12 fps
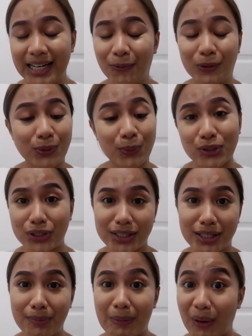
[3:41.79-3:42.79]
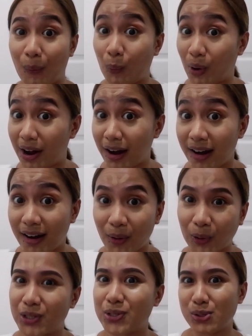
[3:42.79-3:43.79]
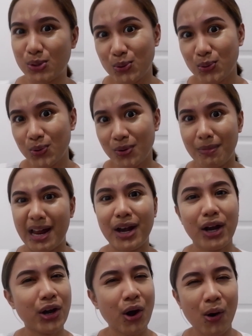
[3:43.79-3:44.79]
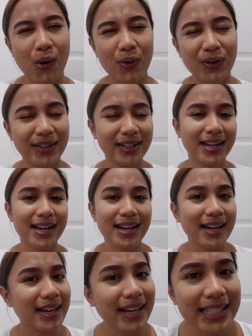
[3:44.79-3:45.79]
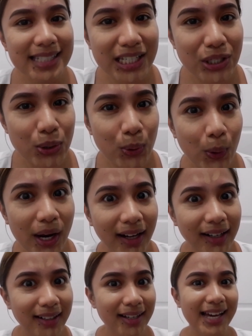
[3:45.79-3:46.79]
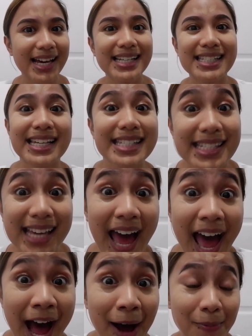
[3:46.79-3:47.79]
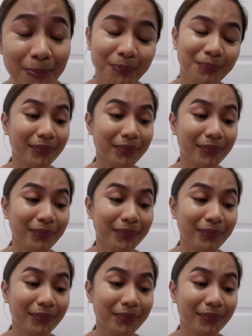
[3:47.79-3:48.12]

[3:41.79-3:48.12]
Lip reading: and you were just gonna buy one or two, but no, it's a trick, it's a scam.